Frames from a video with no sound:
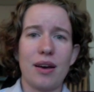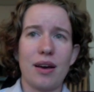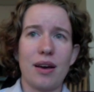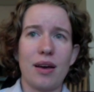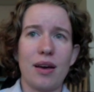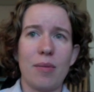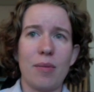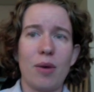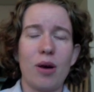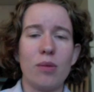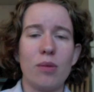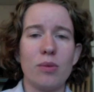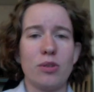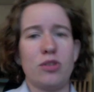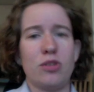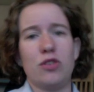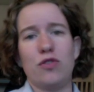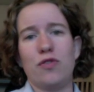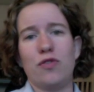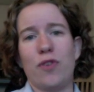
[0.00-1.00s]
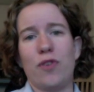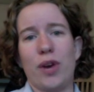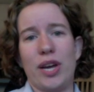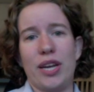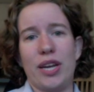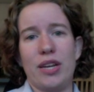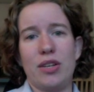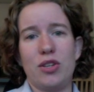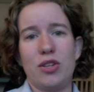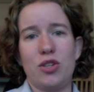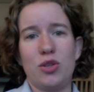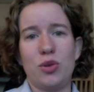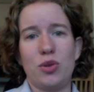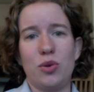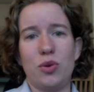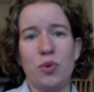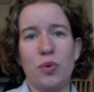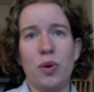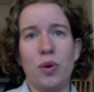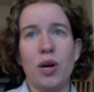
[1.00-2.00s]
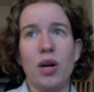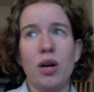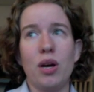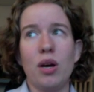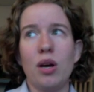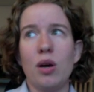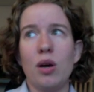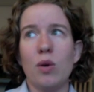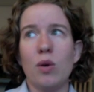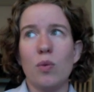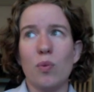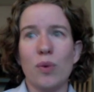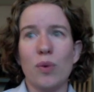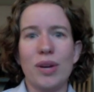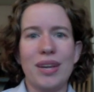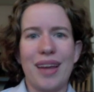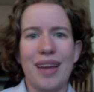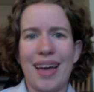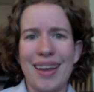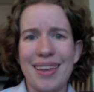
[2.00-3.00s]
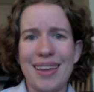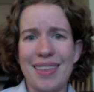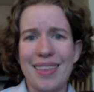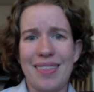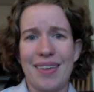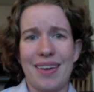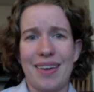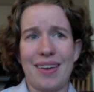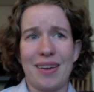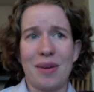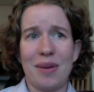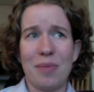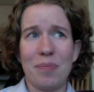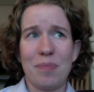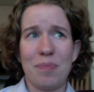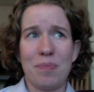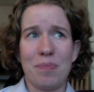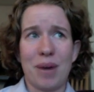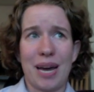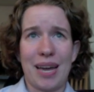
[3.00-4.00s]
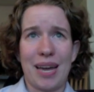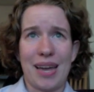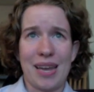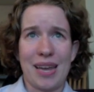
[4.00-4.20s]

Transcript: I'm almost afraid to read anything by